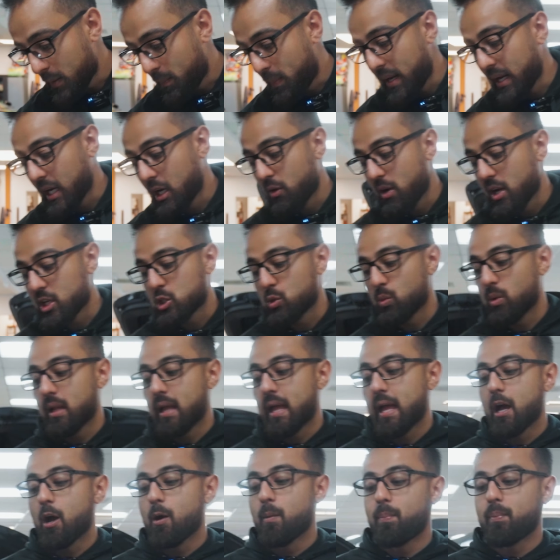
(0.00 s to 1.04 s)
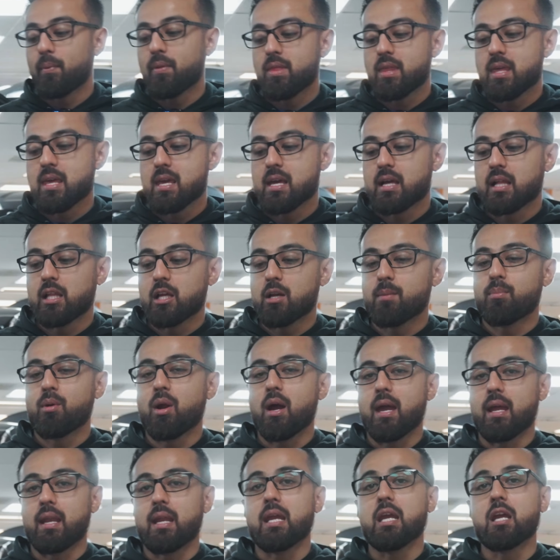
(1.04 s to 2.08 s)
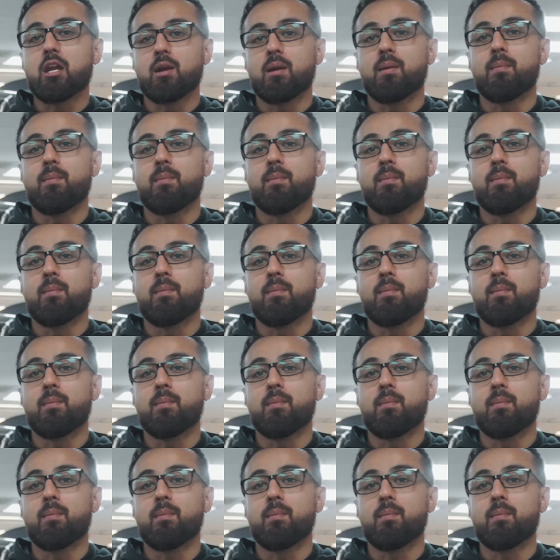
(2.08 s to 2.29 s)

paint correction will help the clear bar adhere